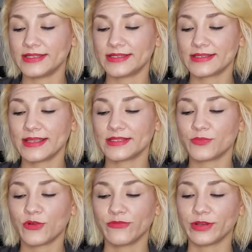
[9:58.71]
It's
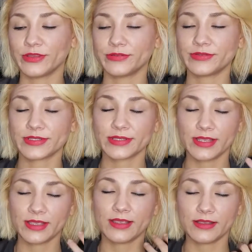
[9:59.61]
more of one of those
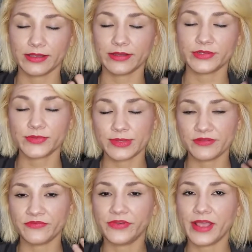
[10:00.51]

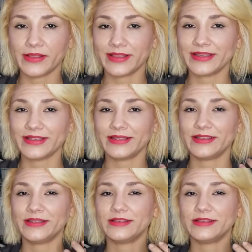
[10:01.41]
sweet vanilla-y,